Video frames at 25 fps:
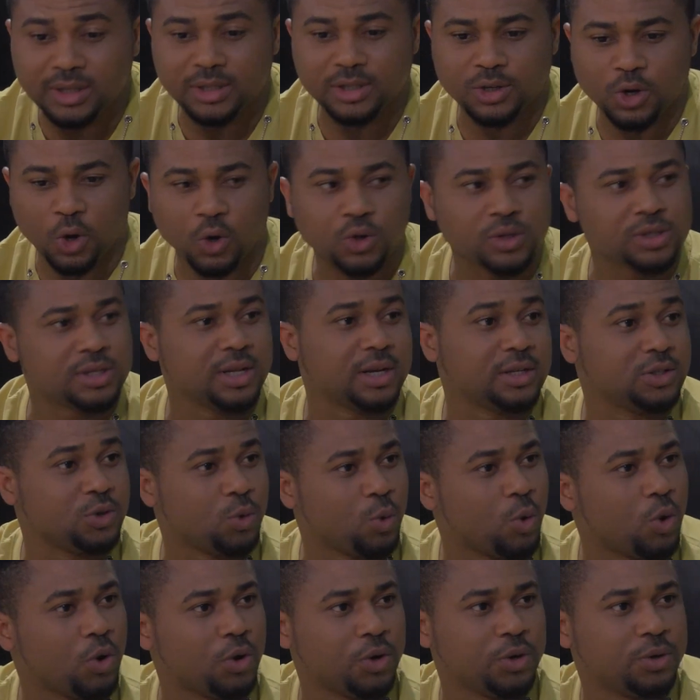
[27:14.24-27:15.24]
this
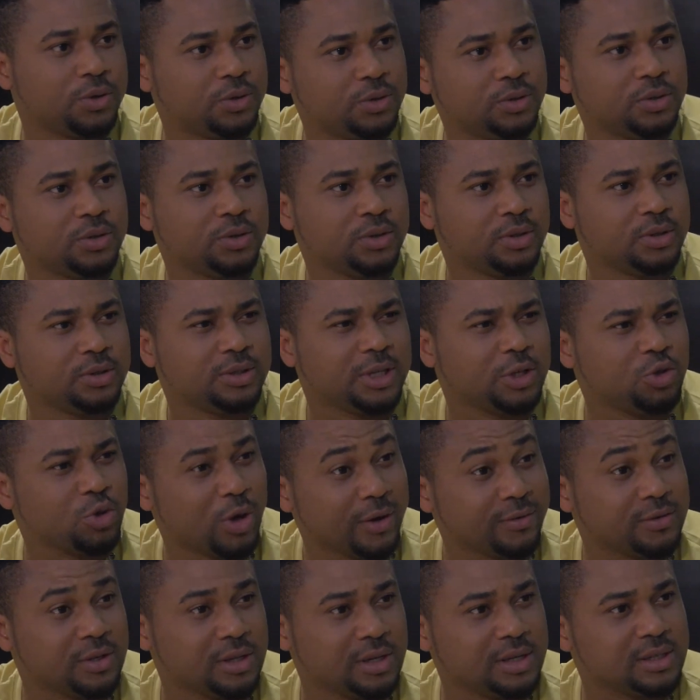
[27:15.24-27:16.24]
constant quarrel, then
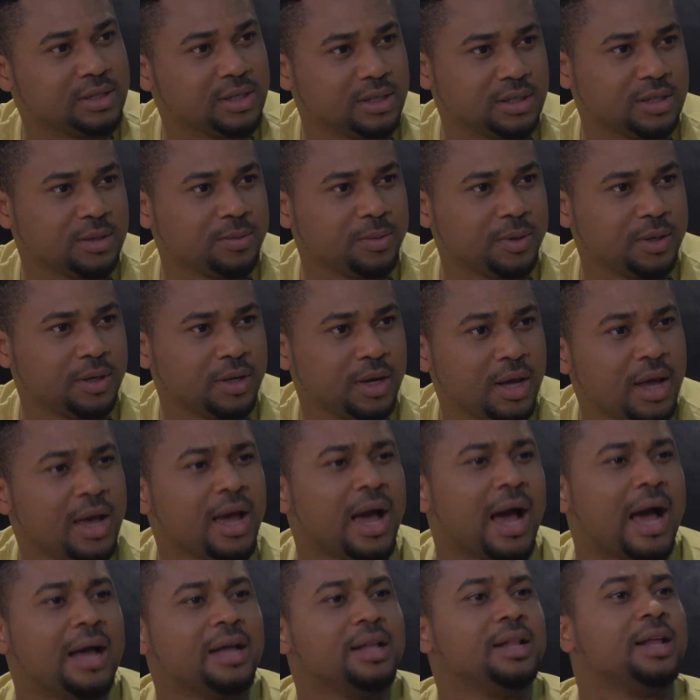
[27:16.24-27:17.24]
you have to listen to me.
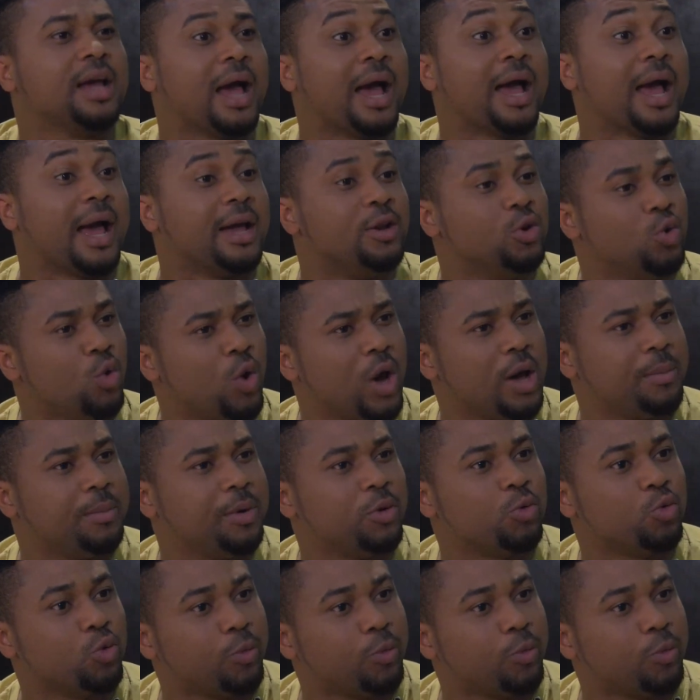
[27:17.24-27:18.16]
I know I'm a